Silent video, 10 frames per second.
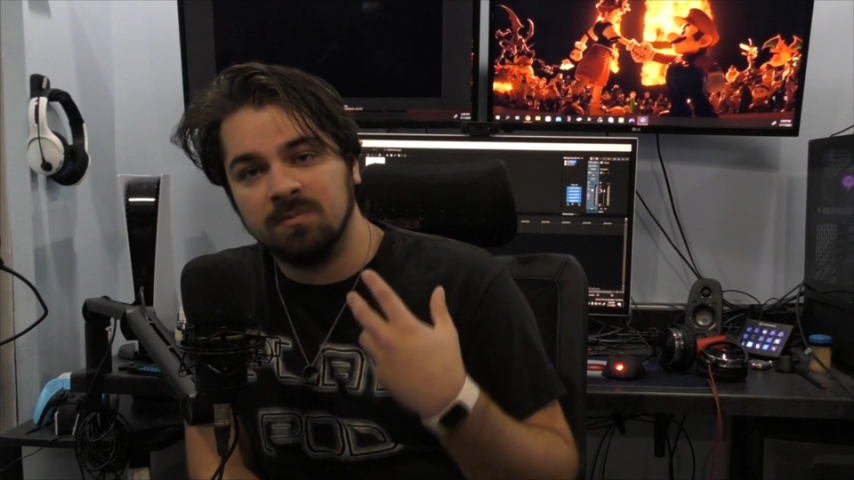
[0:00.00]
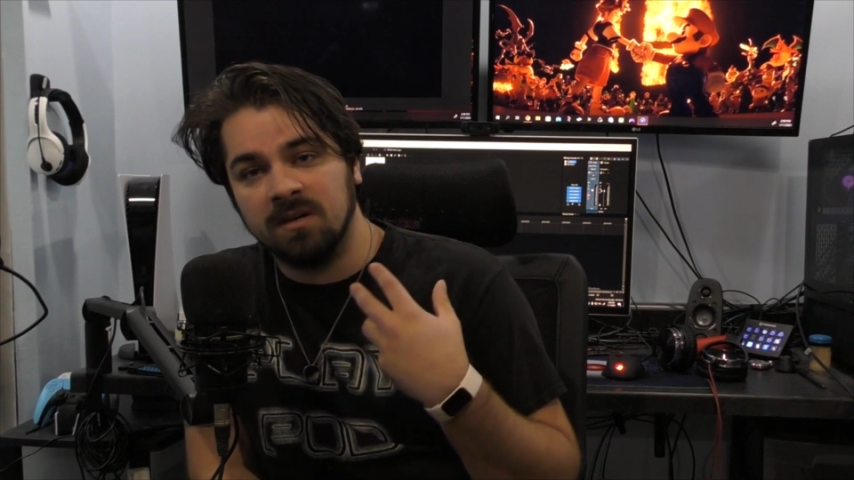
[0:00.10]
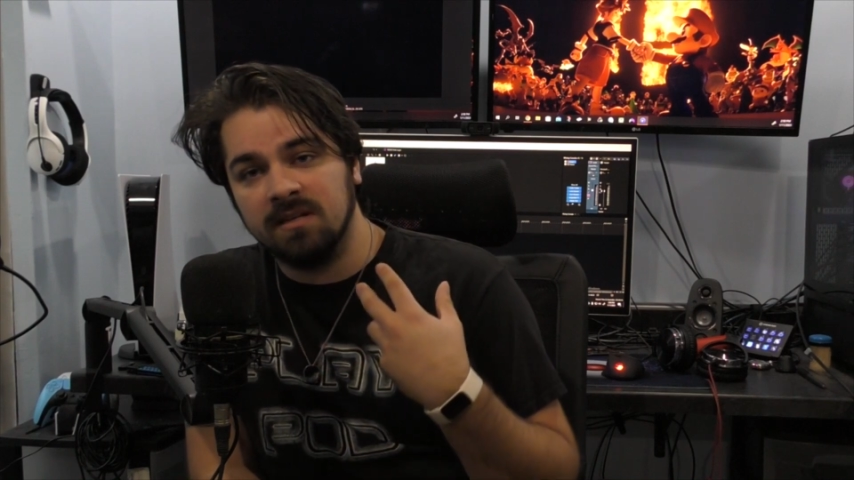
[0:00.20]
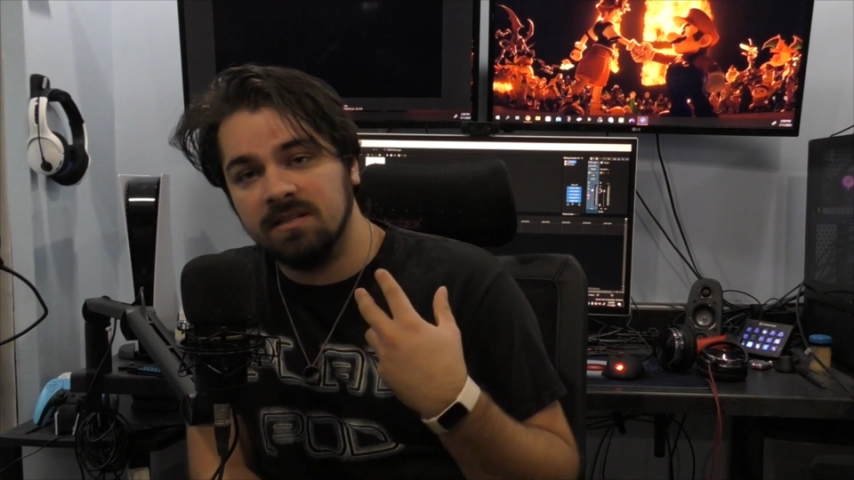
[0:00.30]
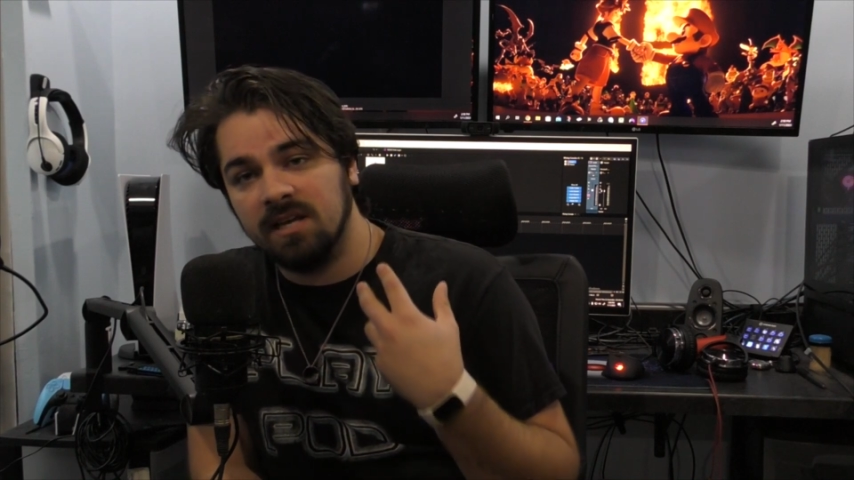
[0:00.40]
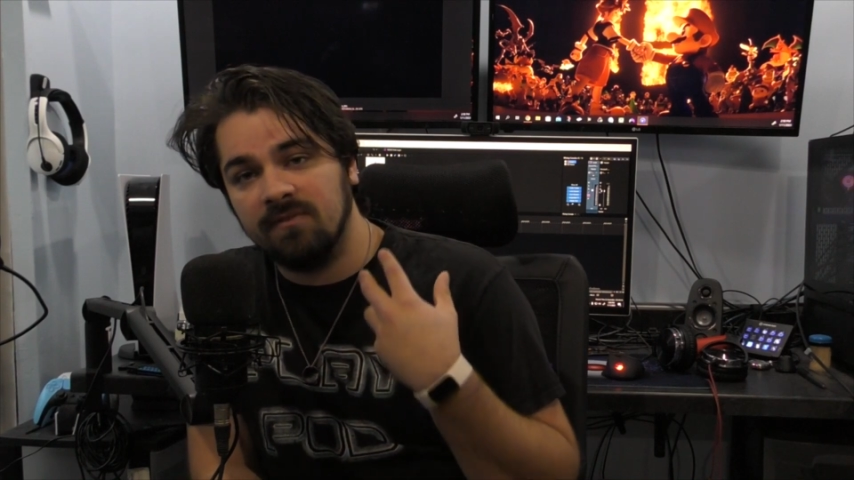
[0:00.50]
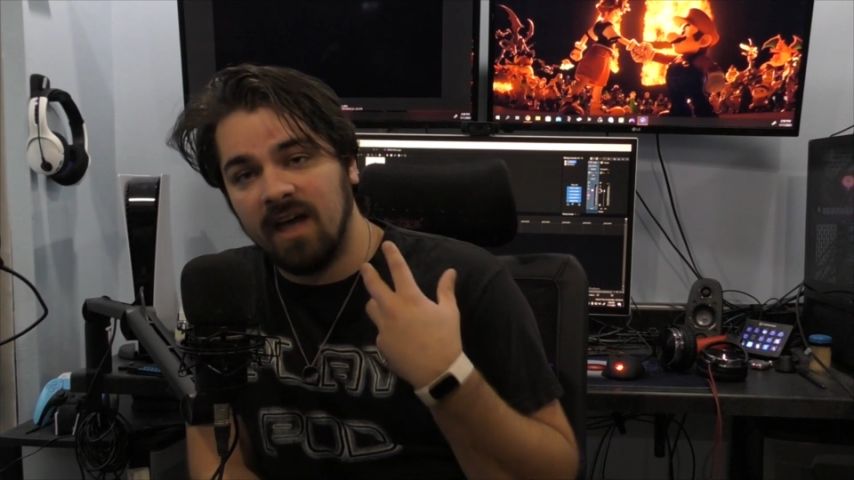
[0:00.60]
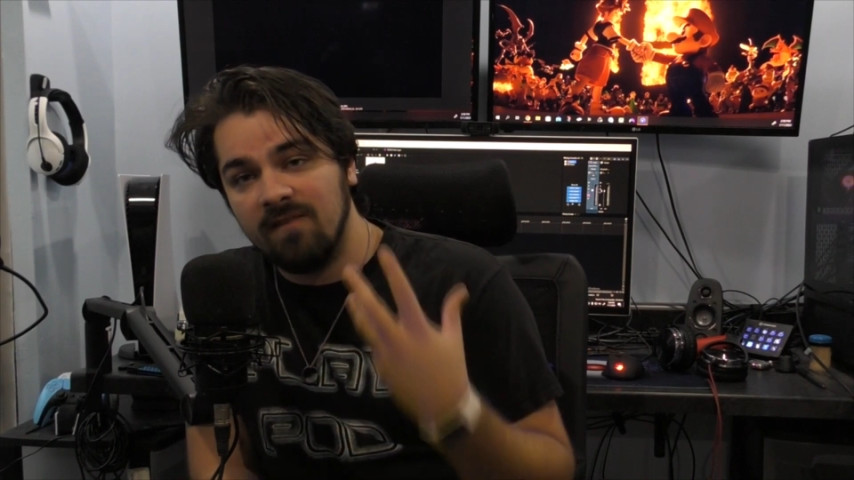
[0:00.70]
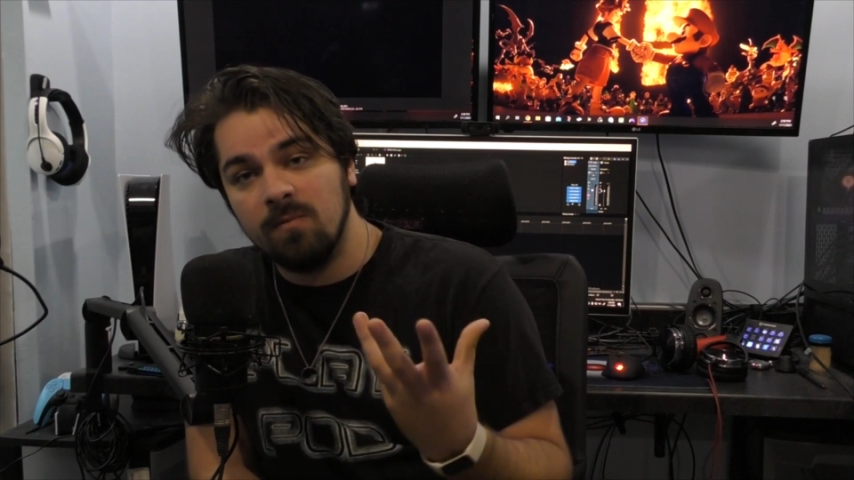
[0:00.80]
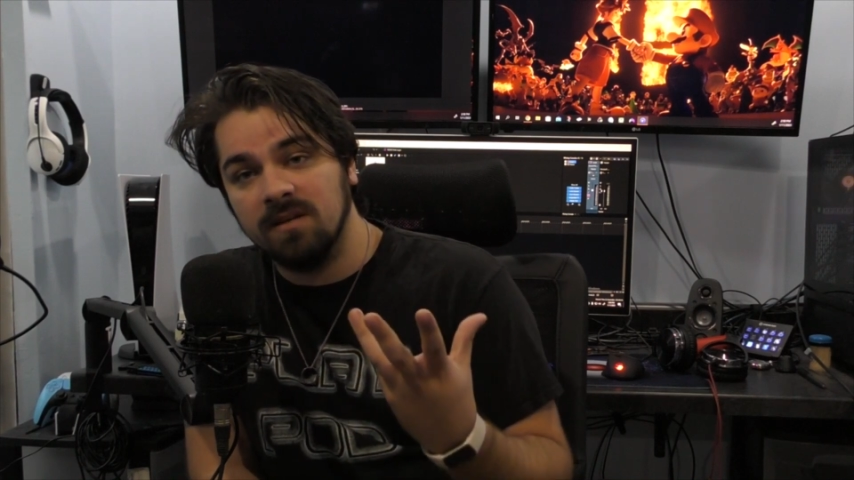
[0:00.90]
but if
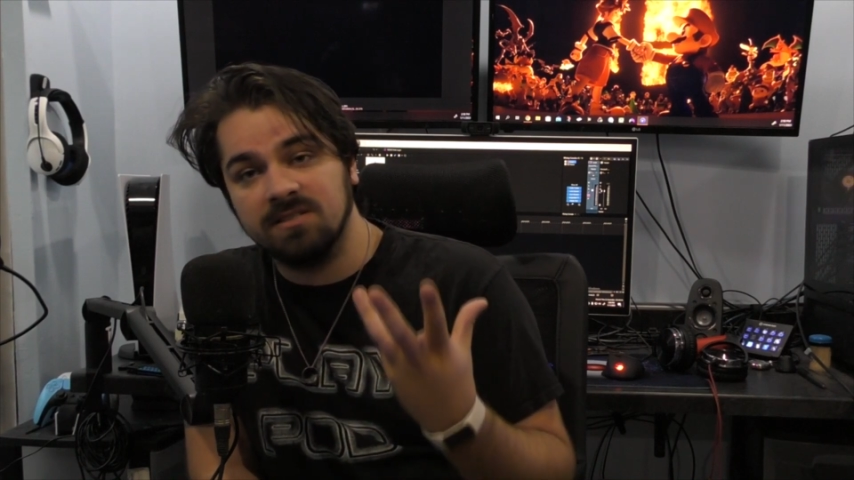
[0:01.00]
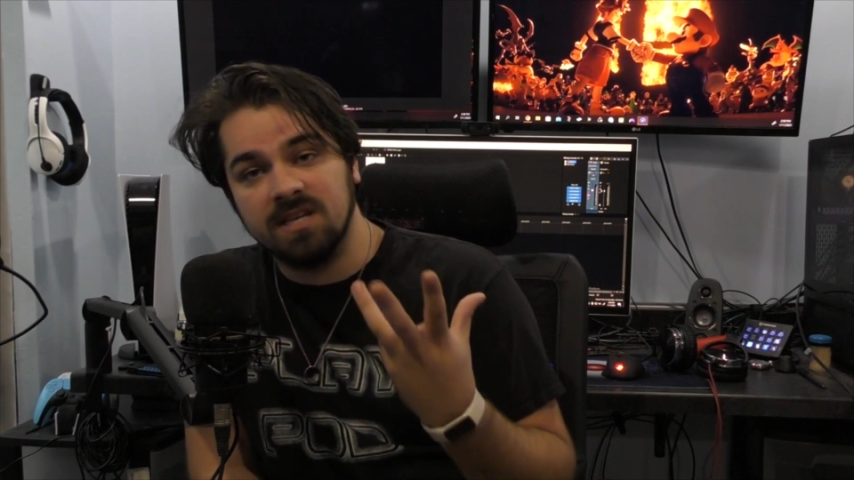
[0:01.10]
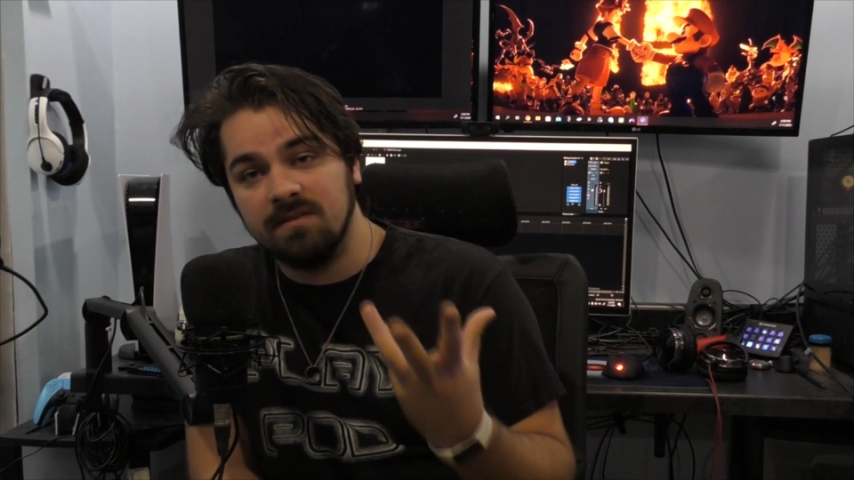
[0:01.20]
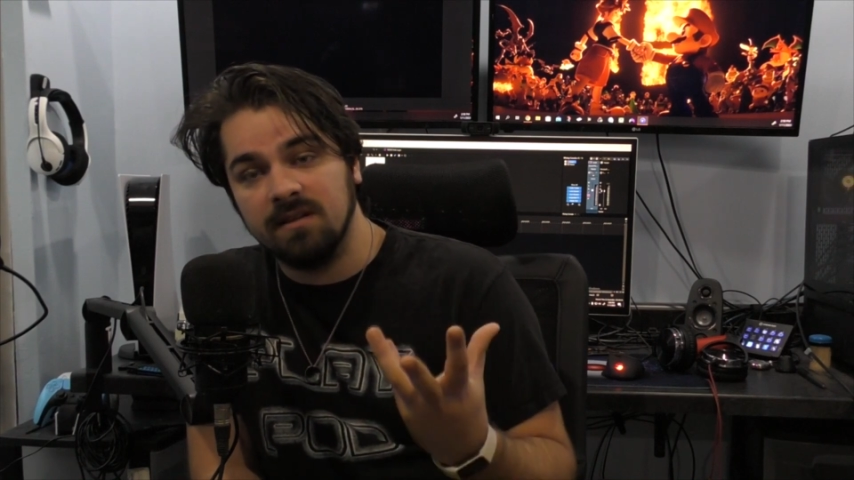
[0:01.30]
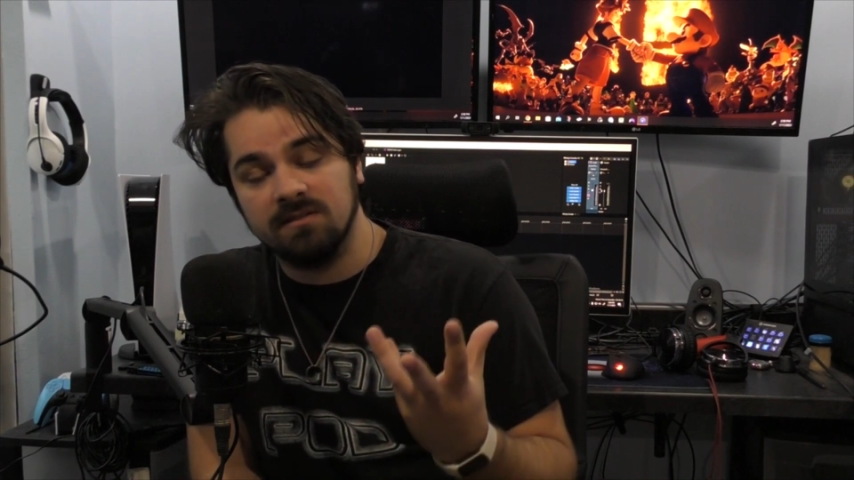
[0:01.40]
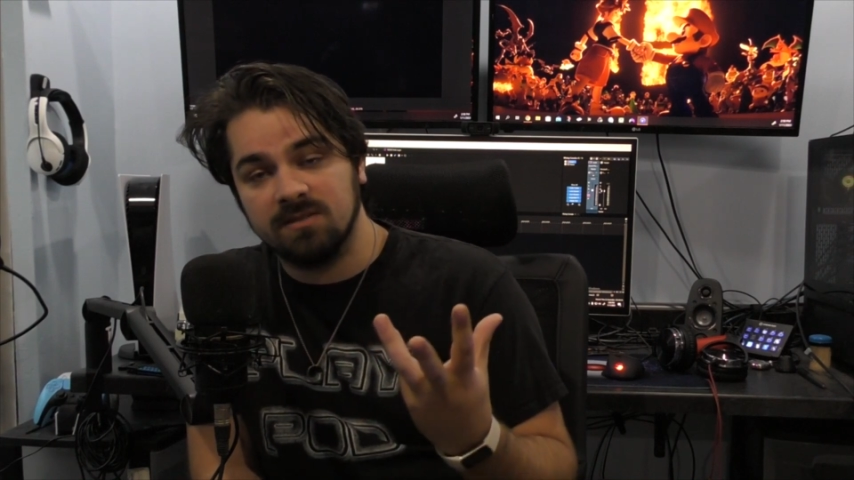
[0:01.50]
everybody's giving